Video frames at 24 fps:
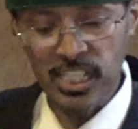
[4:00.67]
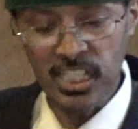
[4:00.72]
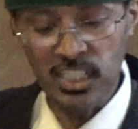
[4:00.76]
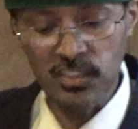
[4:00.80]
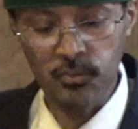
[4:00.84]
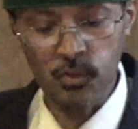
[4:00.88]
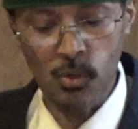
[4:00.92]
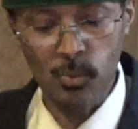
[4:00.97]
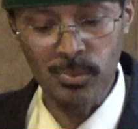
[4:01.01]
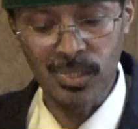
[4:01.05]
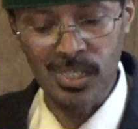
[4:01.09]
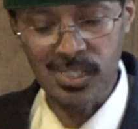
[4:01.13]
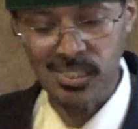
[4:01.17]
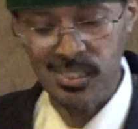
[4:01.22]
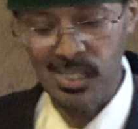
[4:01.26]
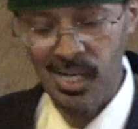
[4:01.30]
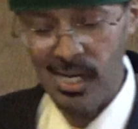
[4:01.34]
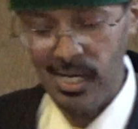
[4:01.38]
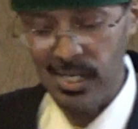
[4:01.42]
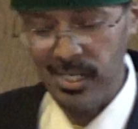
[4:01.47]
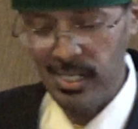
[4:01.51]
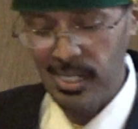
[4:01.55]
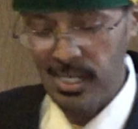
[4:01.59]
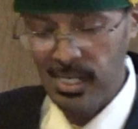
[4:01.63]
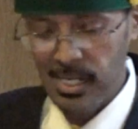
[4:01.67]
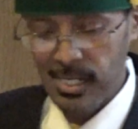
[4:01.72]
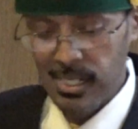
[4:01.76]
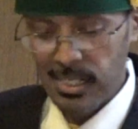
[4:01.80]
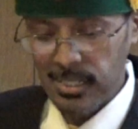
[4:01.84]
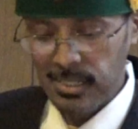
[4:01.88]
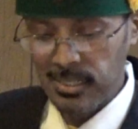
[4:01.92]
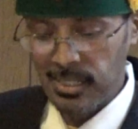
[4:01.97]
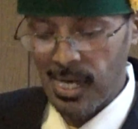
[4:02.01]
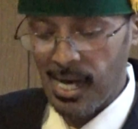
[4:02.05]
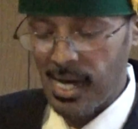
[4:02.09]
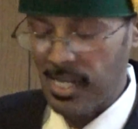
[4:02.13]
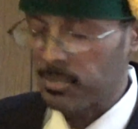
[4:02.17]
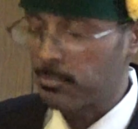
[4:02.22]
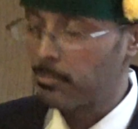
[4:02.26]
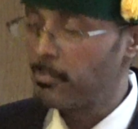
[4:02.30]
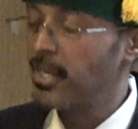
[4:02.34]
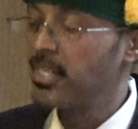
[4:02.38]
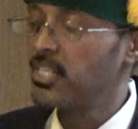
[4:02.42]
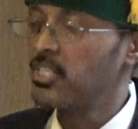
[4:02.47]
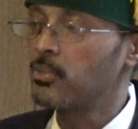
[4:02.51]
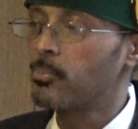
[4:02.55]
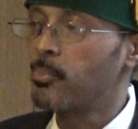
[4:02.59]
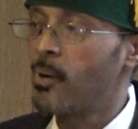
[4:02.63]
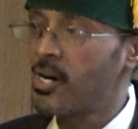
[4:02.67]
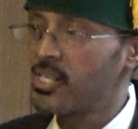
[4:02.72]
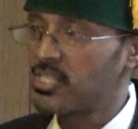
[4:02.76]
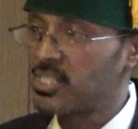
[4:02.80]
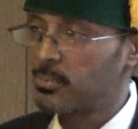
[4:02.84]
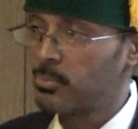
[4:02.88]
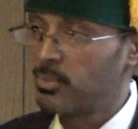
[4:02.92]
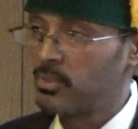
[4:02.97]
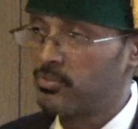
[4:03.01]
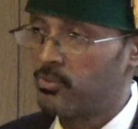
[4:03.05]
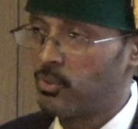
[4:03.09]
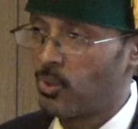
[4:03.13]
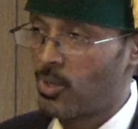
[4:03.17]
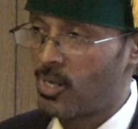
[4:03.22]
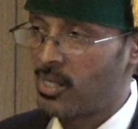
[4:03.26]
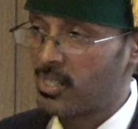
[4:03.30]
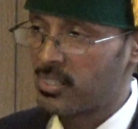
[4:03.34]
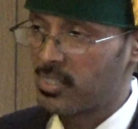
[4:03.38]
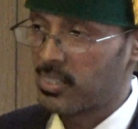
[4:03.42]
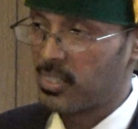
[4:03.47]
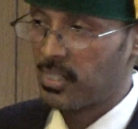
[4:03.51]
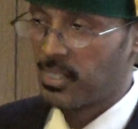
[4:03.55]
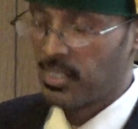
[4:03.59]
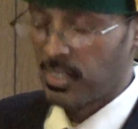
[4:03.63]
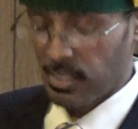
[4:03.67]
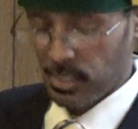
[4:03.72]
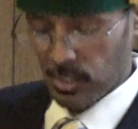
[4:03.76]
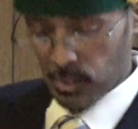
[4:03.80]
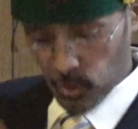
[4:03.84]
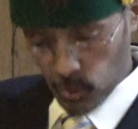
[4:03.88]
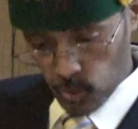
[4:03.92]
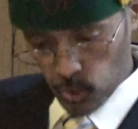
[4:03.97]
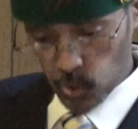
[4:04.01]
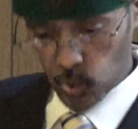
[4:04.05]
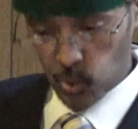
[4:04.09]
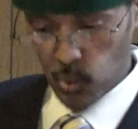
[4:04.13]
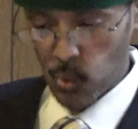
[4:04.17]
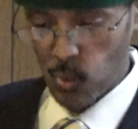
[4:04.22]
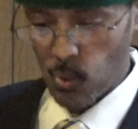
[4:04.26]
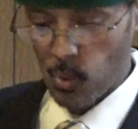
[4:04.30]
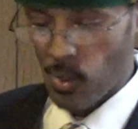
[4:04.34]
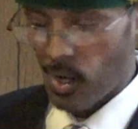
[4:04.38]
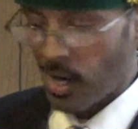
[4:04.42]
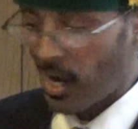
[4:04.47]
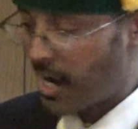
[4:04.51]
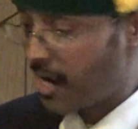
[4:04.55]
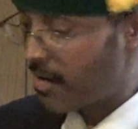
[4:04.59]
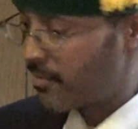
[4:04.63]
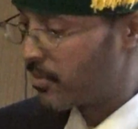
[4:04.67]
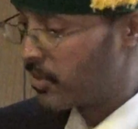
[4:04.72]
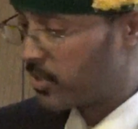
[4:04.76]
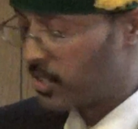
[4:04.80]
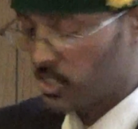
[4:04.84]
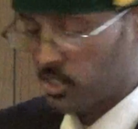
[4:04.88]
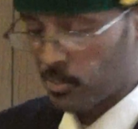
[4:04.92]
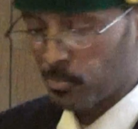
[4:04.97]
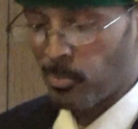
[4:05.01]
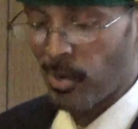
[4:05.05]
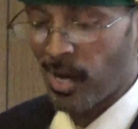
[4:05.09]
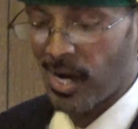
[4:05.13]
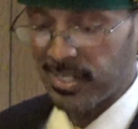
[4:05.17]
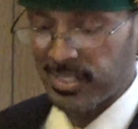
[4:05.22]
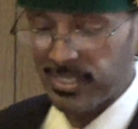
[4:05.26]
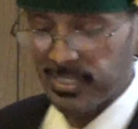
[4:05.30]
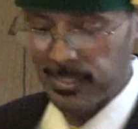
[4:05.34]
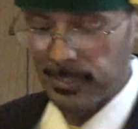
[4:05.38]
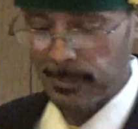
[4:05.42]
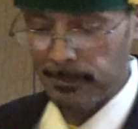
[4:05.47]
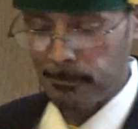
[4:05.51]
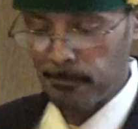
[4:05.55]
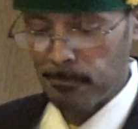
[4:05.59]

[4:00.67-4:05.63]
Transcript: heat from the sun that made it possible for us to have this body.